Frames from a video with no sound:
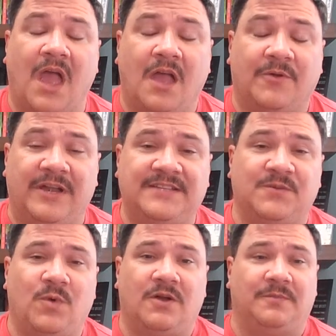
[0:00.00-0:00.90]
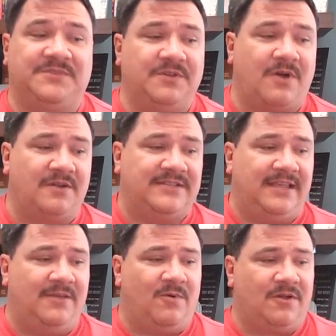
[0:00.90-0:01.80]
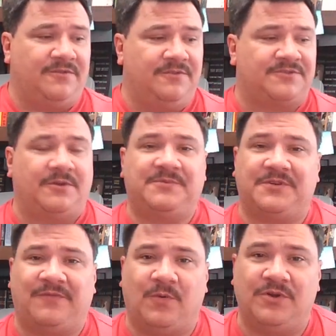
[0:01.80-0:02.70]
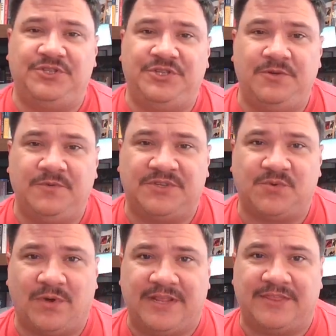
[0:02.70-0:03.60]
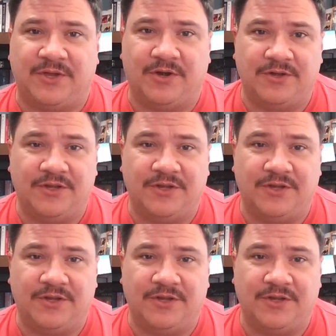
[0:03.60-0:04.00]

Greetings and welcome to our daily walk through the scripture for June the 23rd.